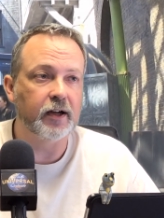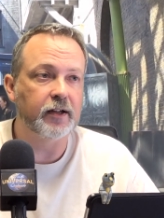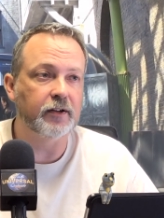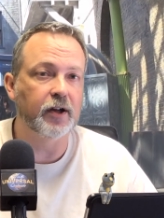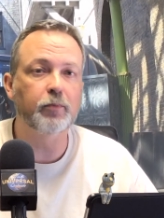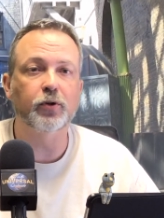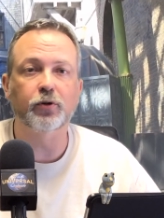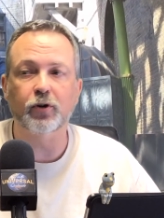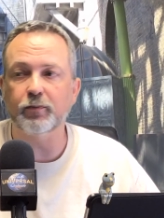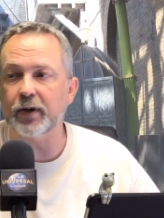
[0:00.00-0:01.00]

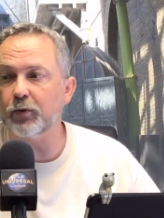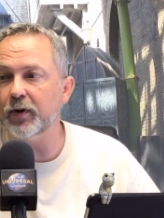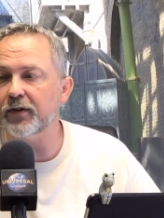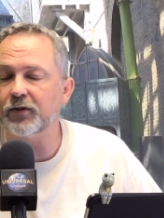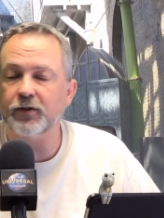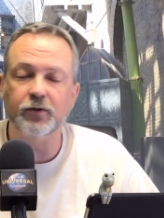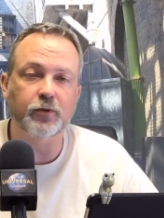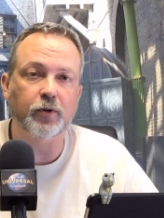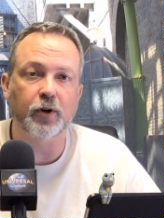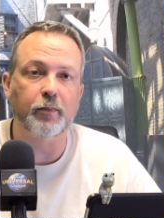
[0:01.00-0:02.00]
Dumbledore bequeaths
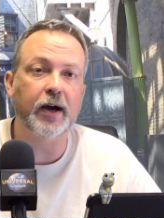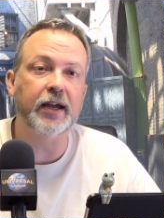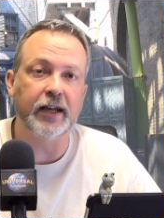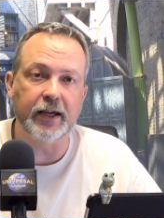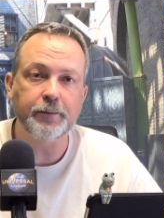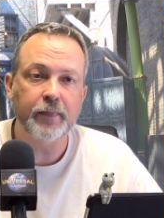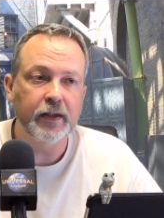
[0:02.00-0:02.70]
to Hermione